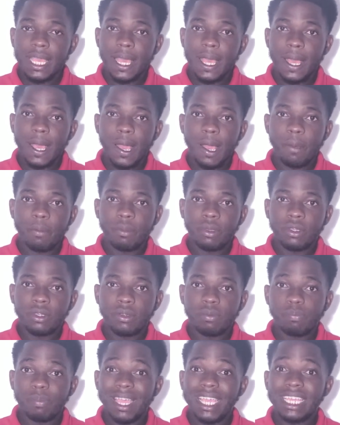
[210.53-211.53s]
Um,
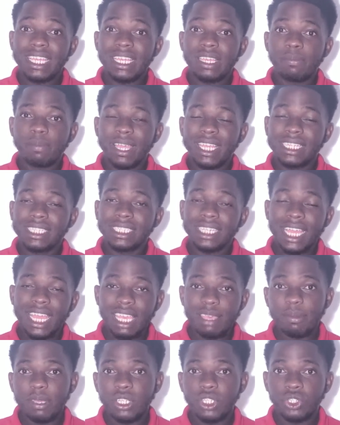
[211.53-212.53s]
my my
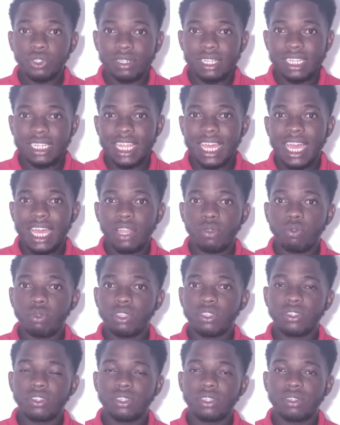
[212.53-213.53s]
time in Trinidad
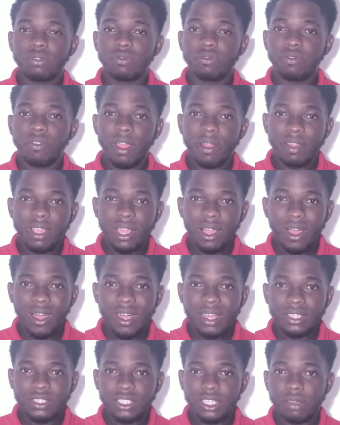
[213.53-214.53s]
was very
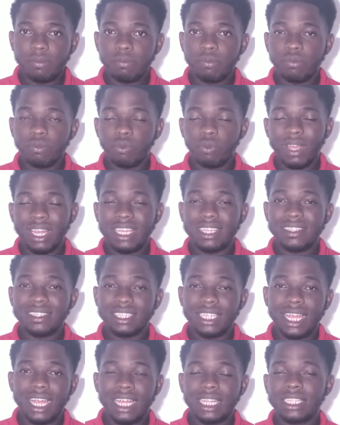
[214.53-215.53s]
awesome. When I
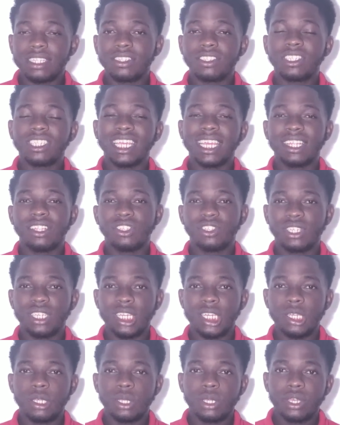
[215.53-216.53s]
started
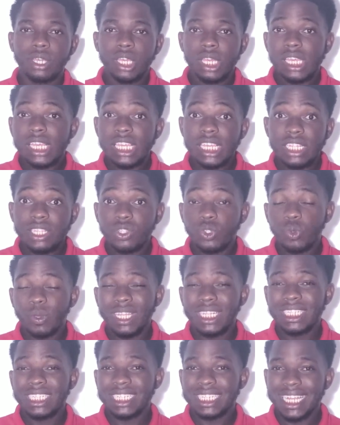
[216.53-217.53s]
CNC in
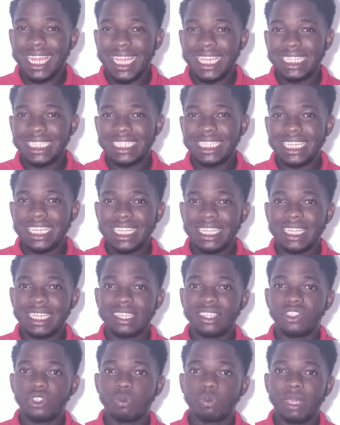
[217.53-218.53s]
2019,
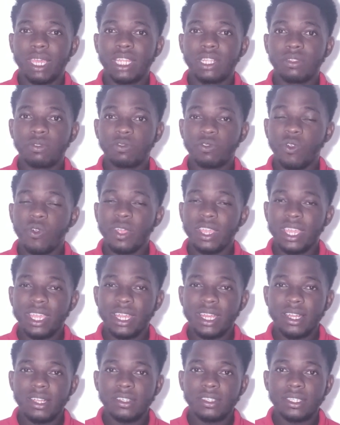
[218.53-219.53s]
I spent four
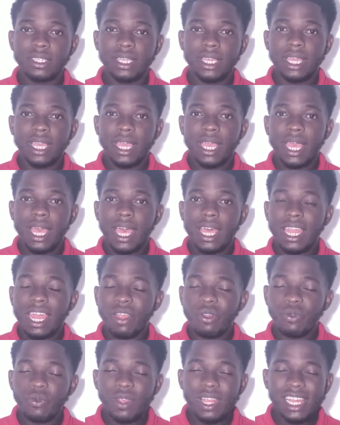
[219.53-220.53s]
years, and
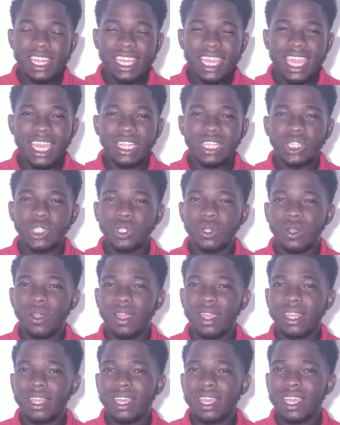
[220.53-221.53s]
I really
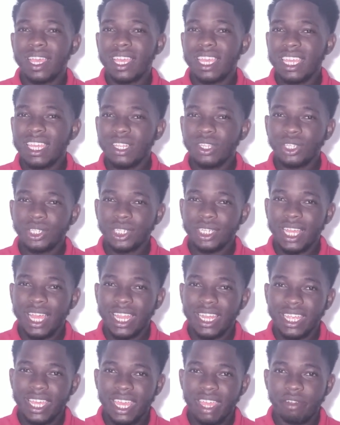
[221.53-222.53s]
enjoyed each
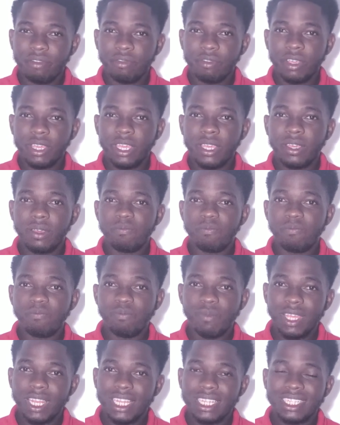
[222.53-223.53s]
and every
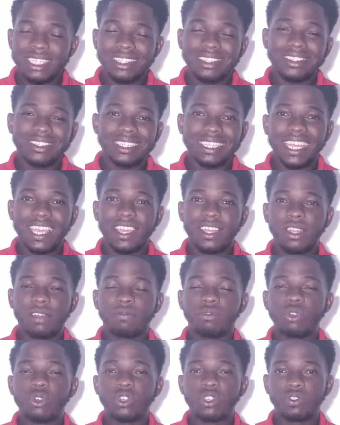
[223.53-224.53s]
minute and second
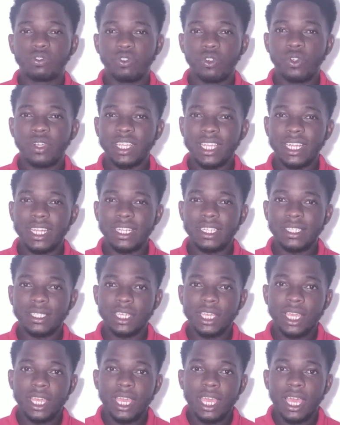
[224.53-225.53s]
of those four
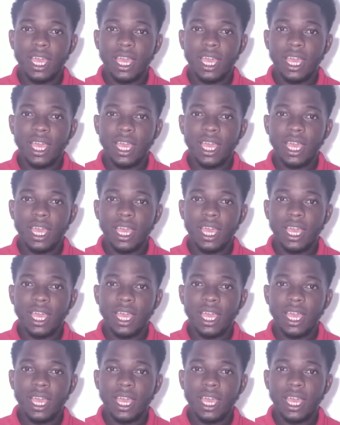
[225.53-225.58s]
years.